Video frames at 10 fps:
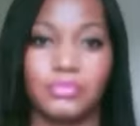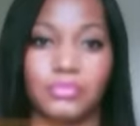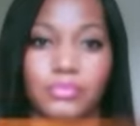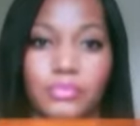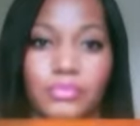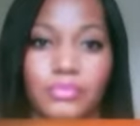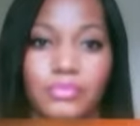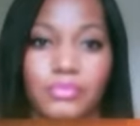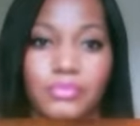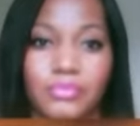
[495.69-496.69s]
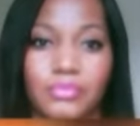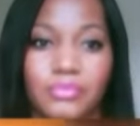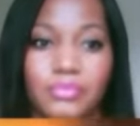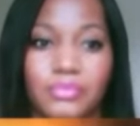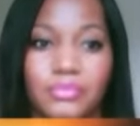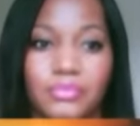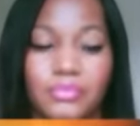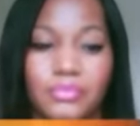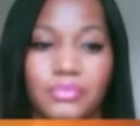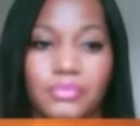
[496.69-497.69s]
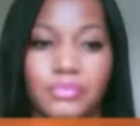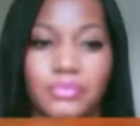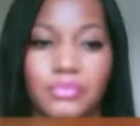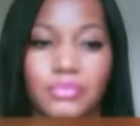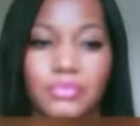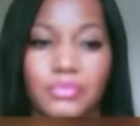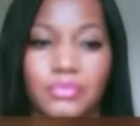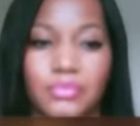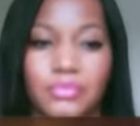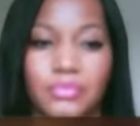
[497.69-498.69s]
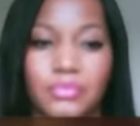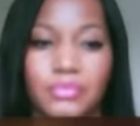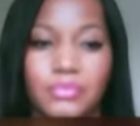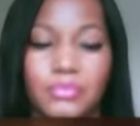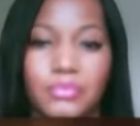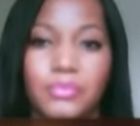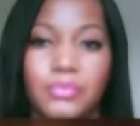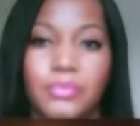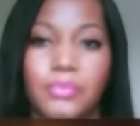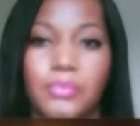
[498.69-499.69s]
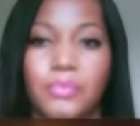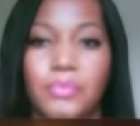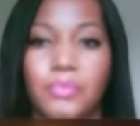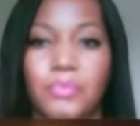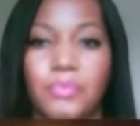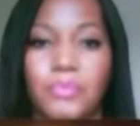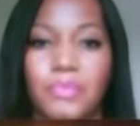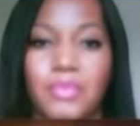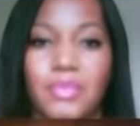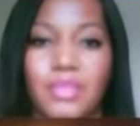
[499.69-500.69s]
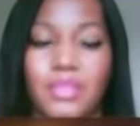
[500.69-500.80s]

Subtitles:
No words are spoken by the person on screen.